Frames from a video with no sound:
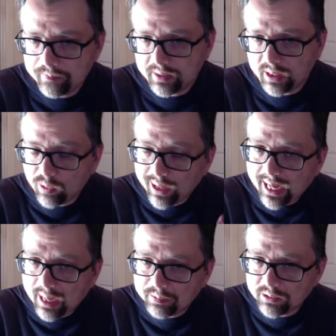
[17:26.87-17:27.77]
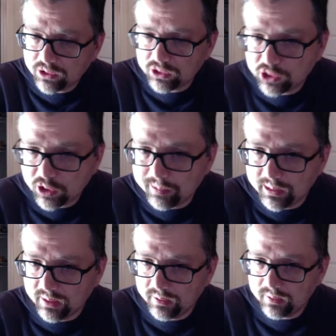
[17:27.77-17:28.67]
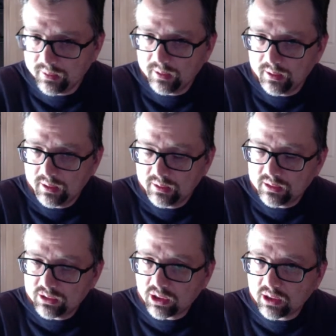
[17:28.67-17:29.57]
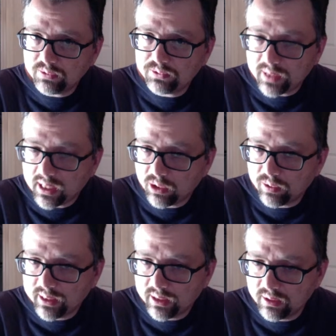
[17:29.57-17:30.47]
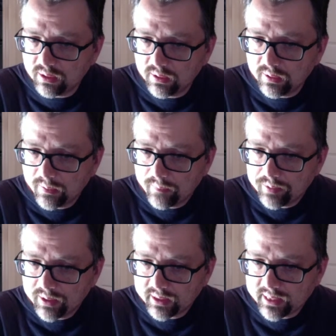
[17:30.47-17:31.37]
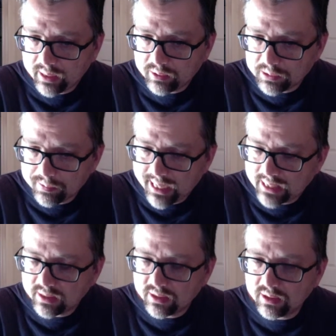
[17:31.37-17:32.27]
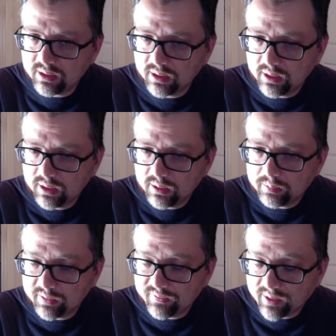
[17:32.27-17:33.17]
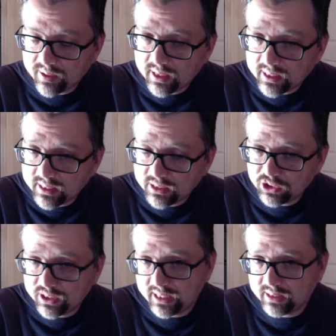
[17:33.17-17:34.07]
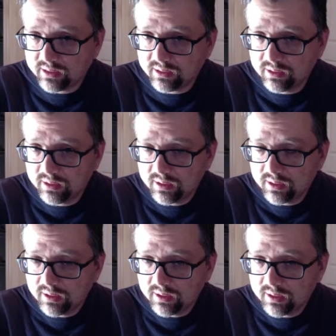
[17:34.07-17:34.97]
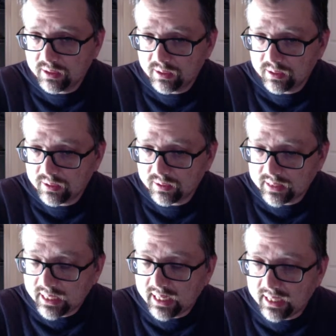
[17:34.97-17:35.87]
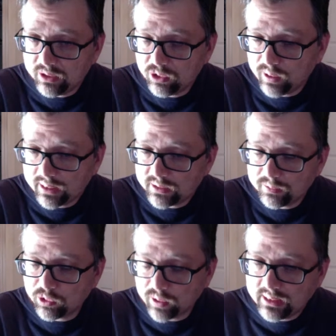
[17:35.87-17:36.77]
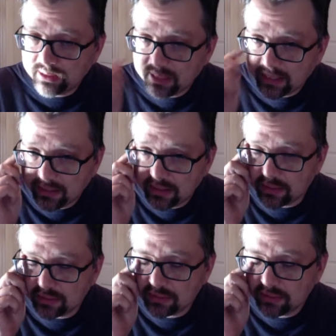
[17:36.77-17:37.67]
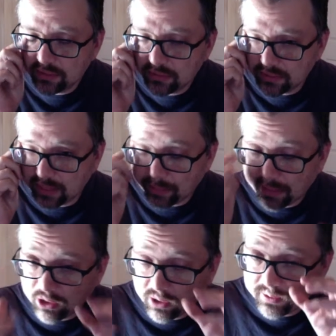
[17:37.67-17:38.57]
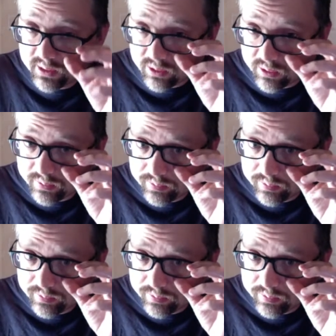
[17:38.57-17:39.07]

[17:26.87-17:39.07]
And what happened to Germany? They started following a charismatic but very uneducated guy who had some crazy ideas named Adolf Hitler.